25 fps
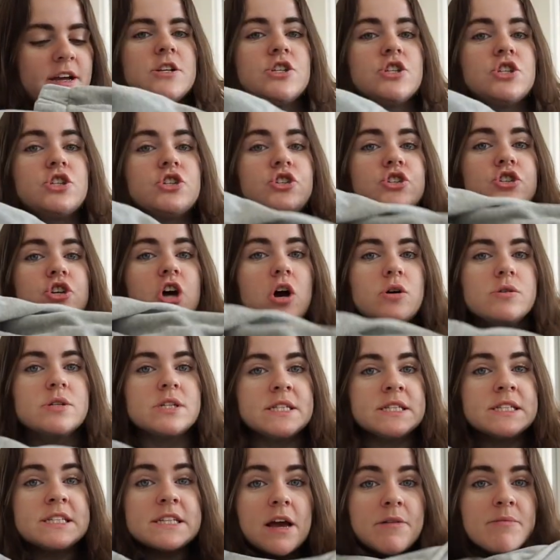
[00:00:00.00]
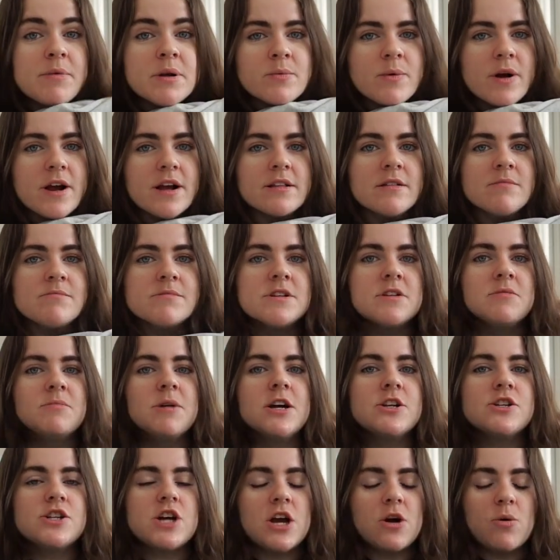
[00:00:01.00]
So since I've been wearing them so
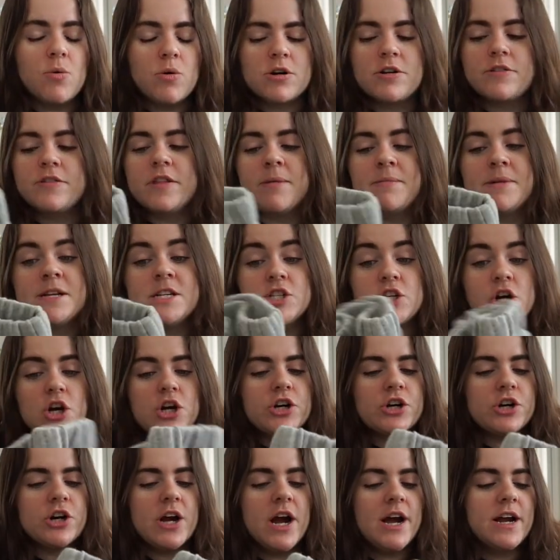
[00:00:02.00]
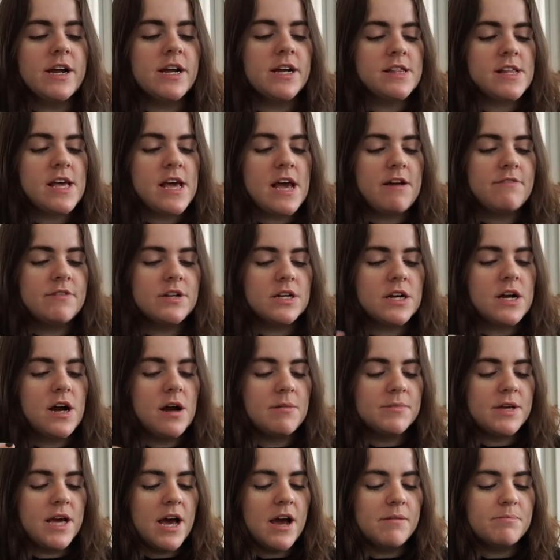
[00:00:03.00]
much, I ordered them in dark gray, and they haven't
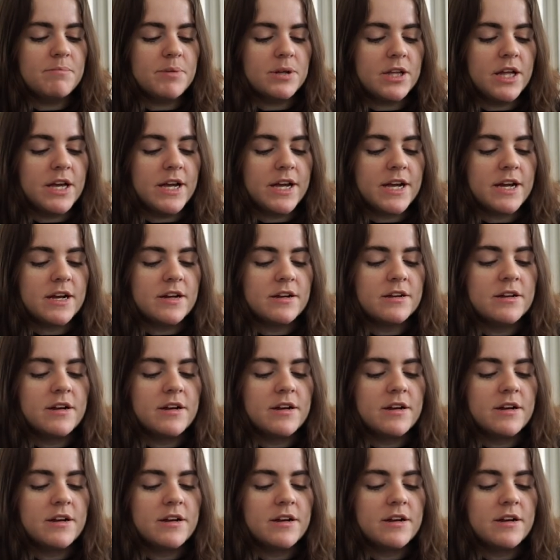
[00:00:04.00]
come yet, but like